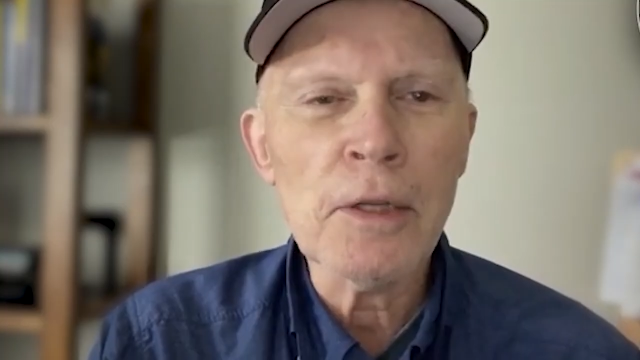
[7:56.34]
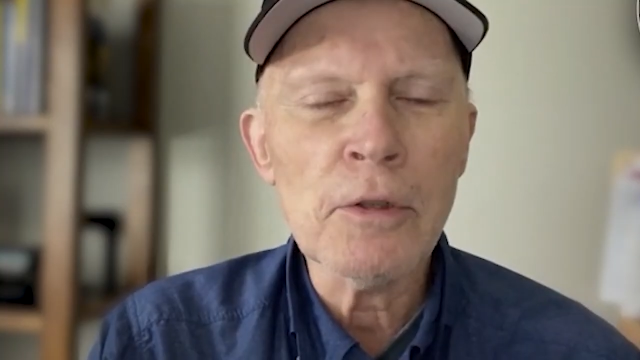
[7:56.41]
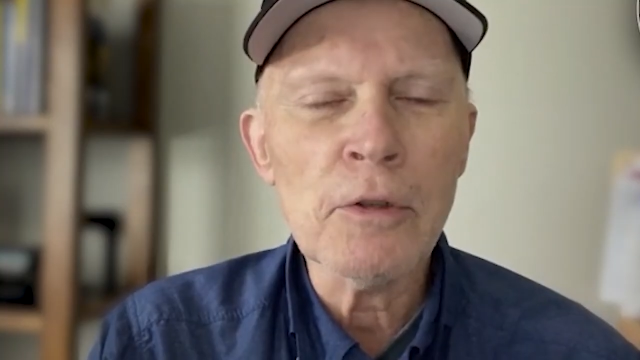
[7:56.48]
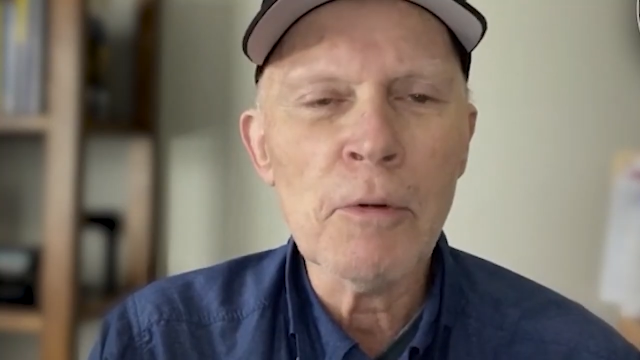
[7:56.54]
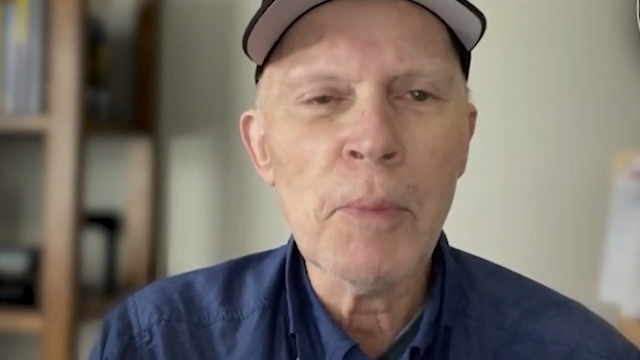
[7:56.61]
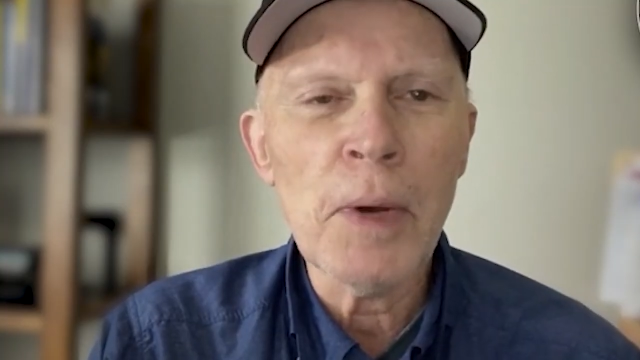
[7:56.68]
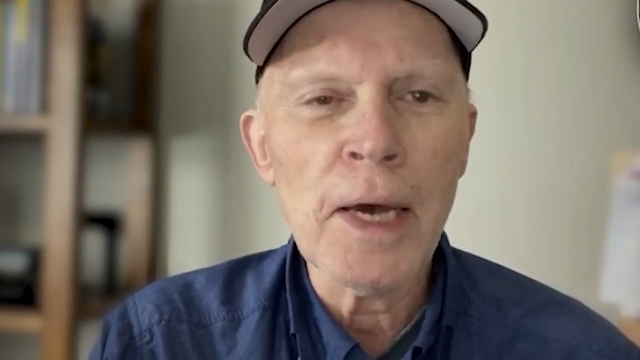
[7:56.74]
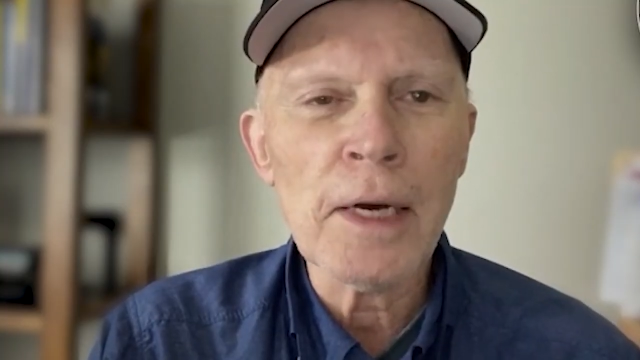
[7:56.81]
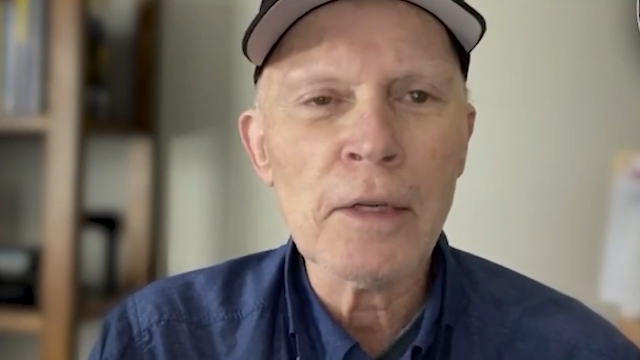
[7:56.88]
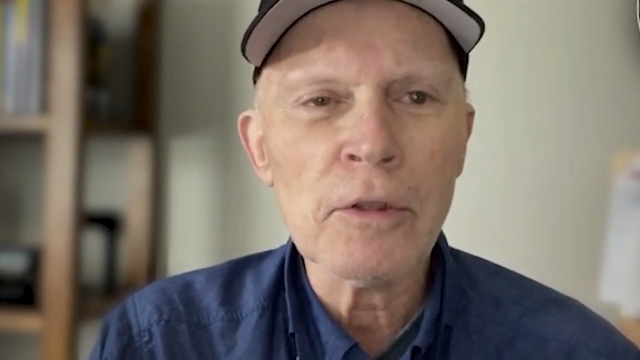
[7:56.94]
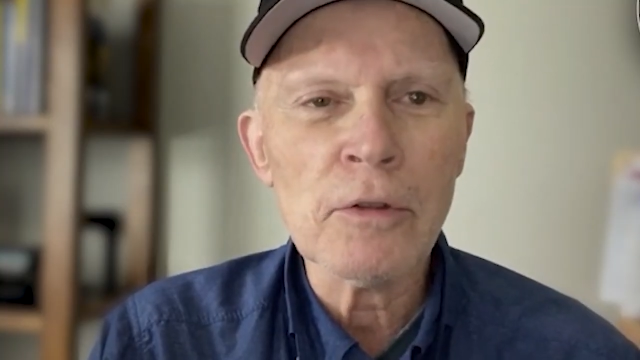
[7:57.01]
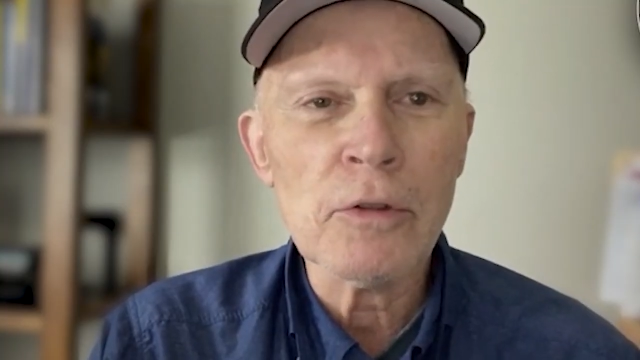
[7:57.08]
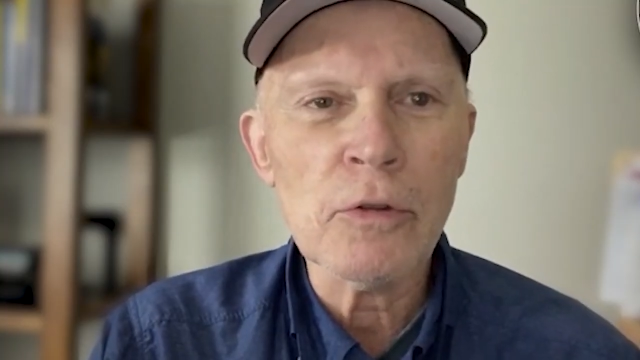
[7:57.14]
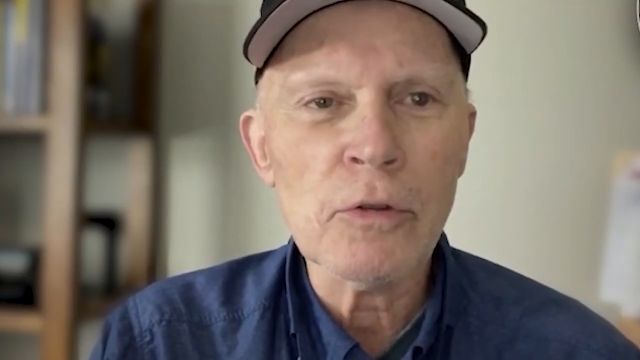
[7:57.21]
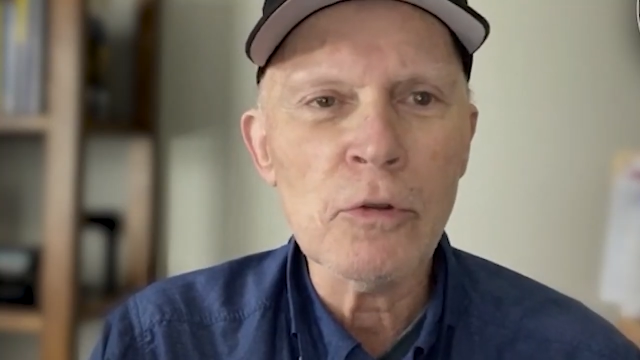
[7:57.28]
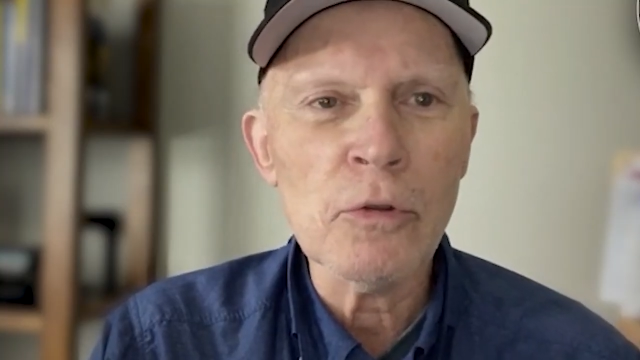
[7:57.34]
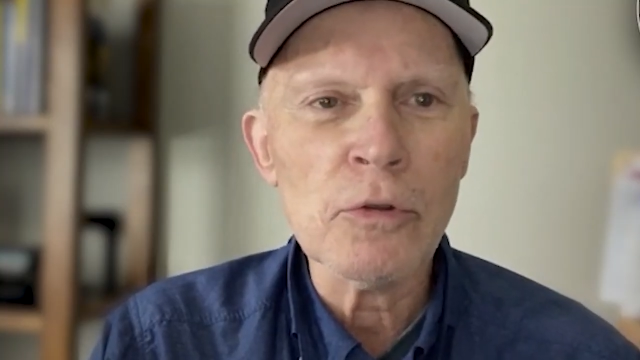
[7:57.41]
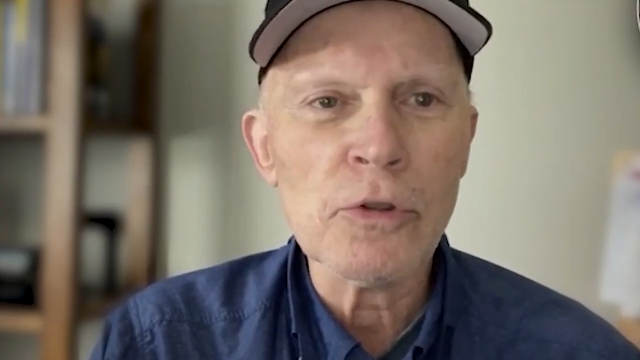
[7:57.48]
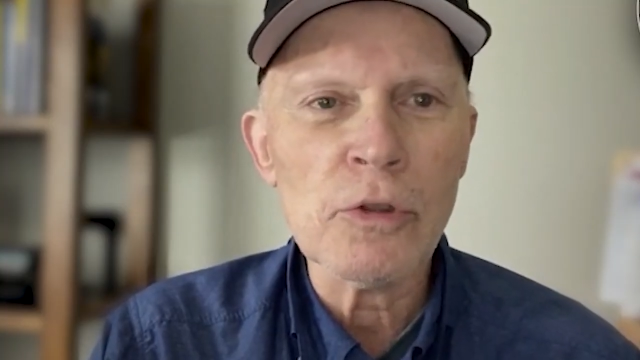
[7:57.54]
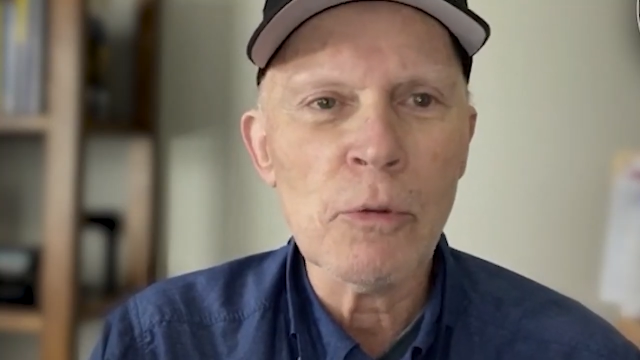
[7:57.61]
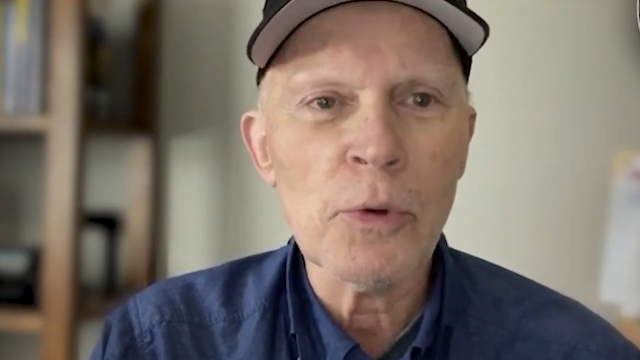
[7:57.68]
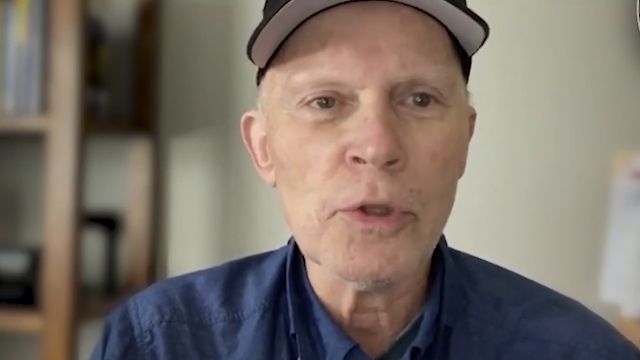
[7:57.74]
in your bag of
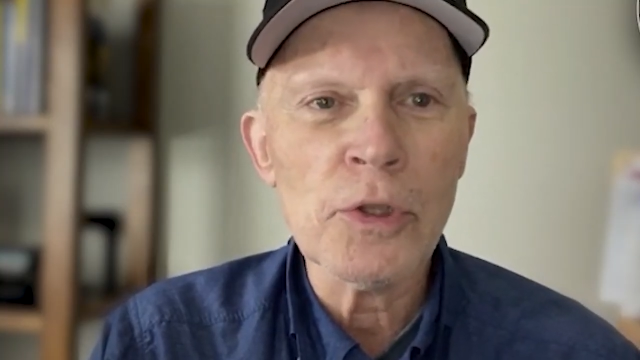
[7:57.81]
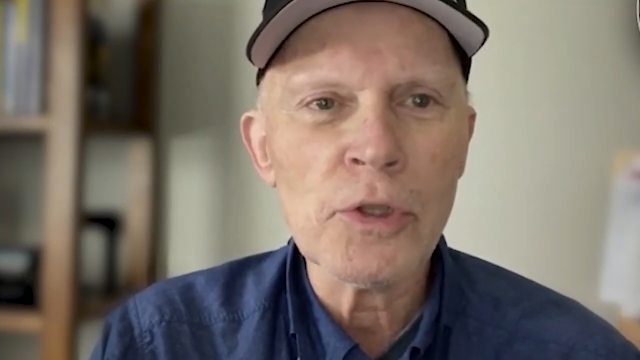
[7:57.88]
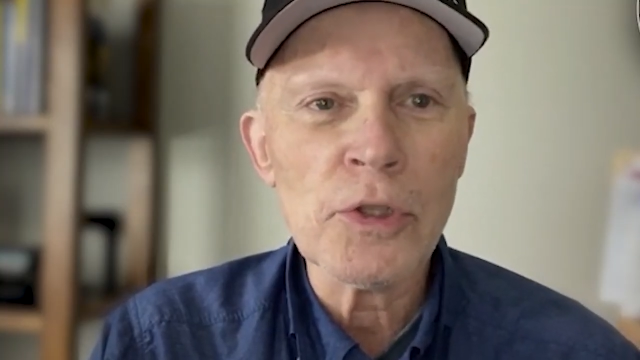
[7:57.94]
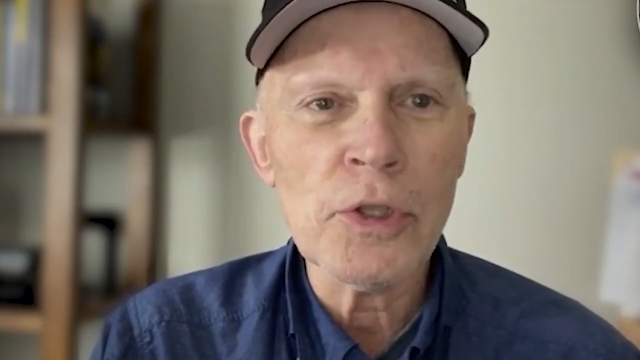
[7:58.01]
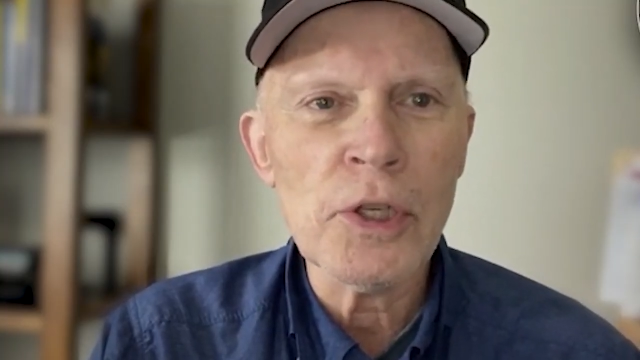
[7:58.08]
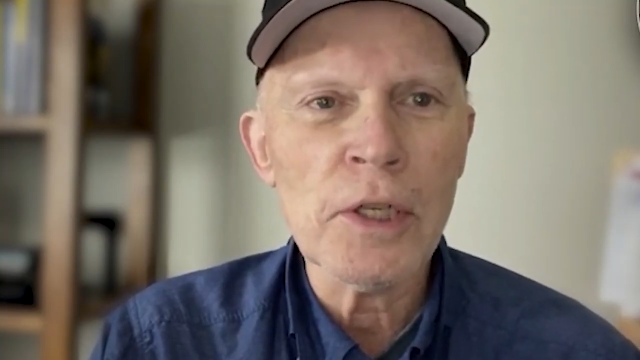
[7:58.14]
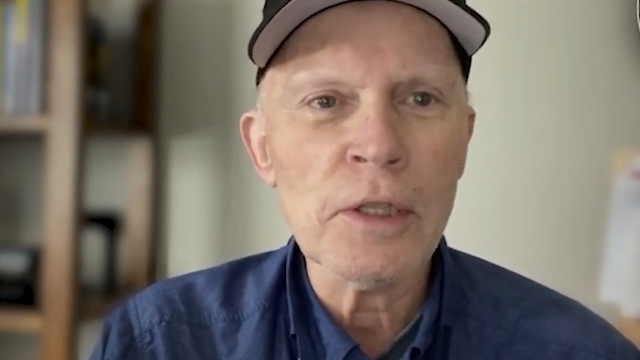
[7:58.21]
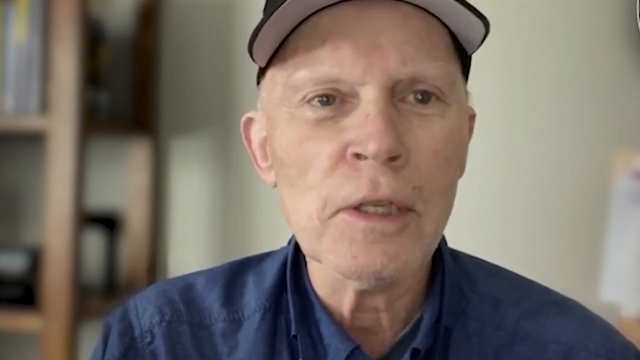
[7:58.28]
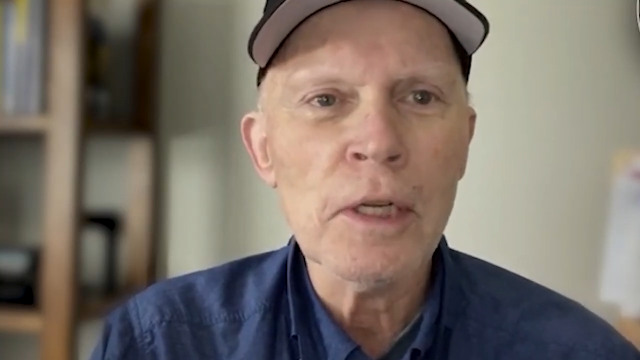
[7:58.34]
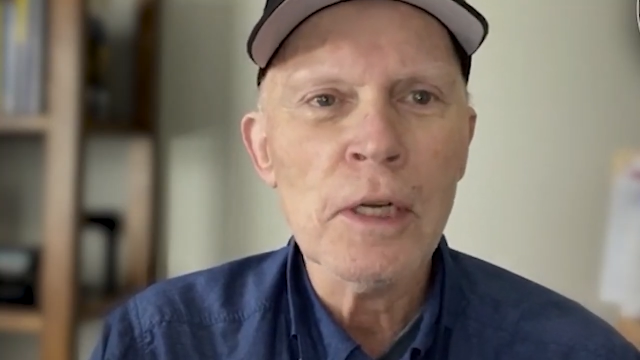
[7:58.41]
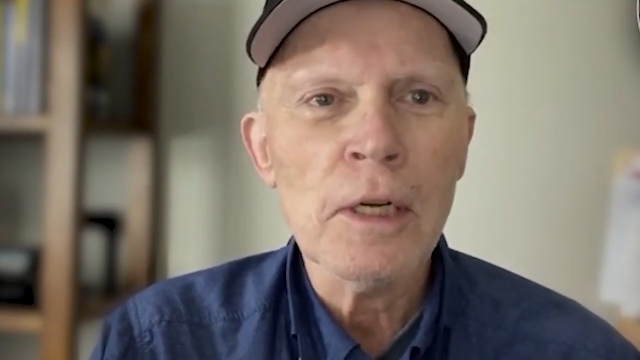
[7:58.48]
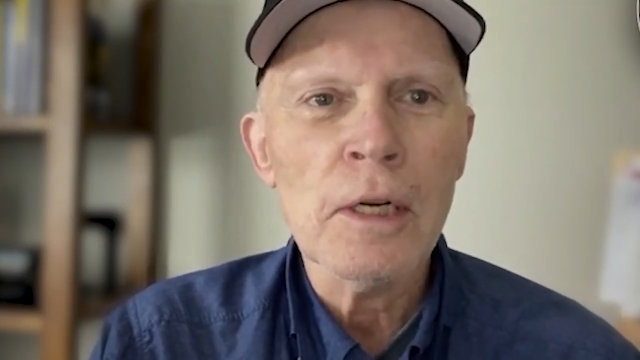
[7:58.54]
tools so when you see it,